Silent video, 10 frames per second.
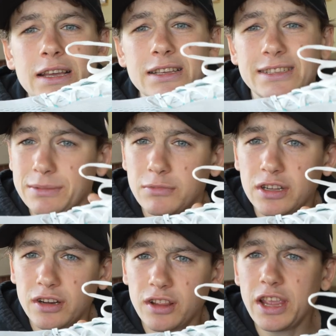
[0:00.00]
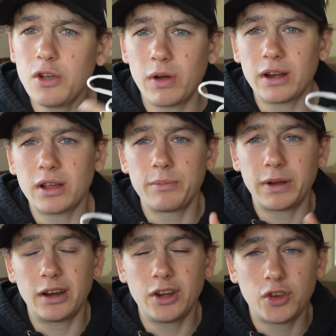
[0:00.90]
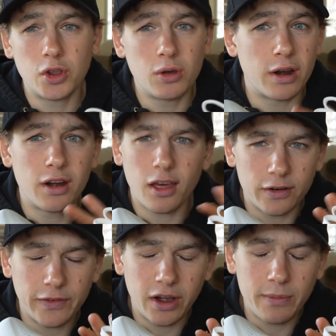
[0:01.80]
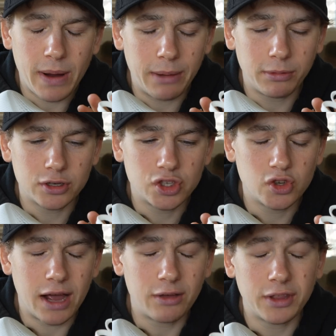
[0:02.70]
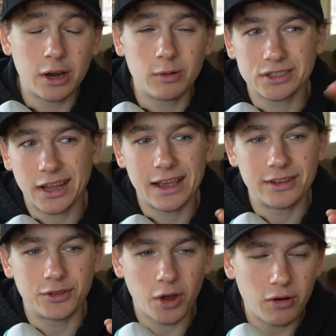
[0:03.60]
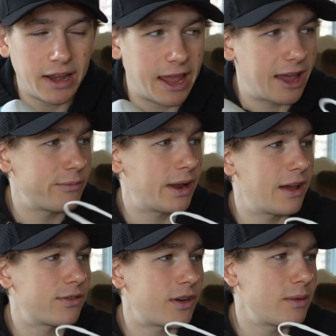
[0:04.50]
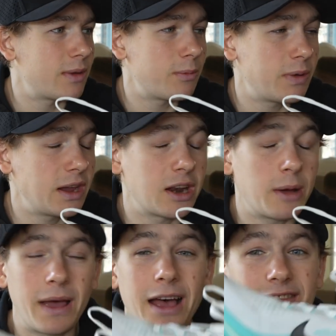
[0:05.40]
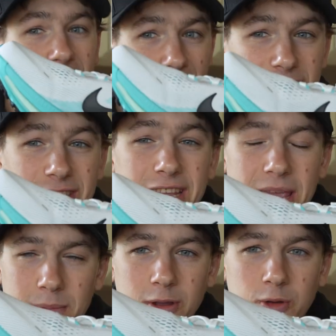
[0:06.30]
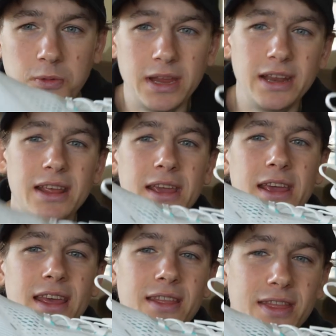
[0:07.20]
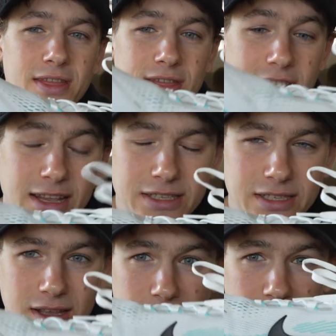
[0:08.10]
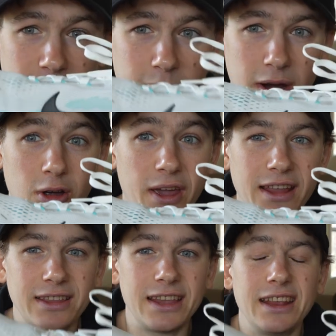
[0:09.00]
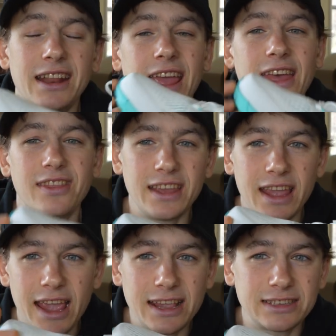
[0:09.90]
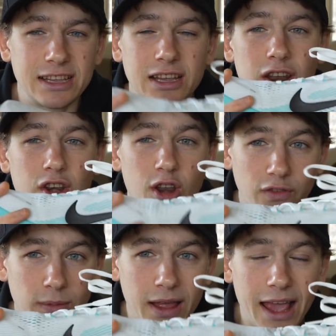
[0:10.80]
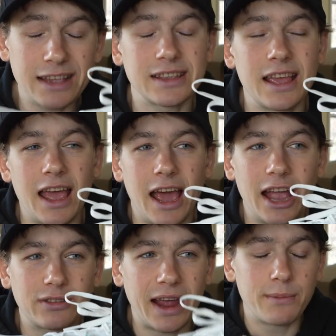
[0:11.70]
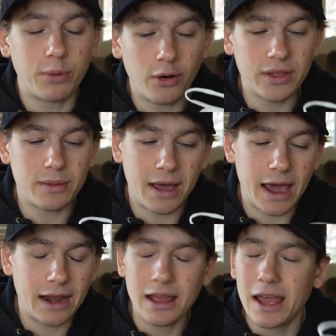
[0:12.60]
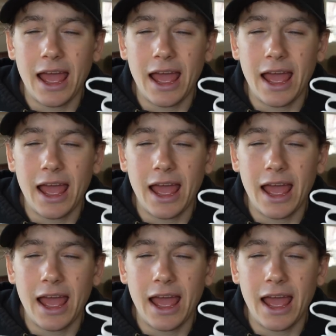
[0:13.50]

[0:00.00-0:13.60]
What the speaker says: Similarly, when comparing to another very popular shoe out there, which I don't have, but I thought about picking up, I was actually in between the Vomero 18 and the ASICS Novablast. I tried both of them on,